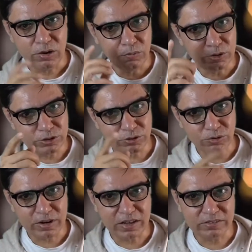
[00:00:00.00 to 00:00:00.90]
which is
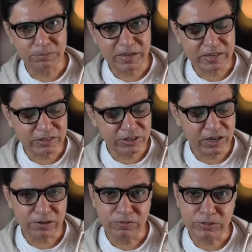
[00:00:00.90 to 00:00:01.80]
known as the medical
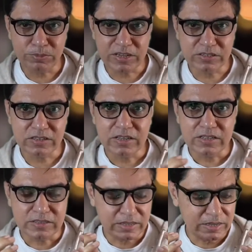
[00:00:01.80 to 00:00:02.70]
channel, which means
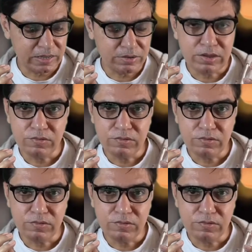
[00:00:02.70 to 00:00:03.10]
the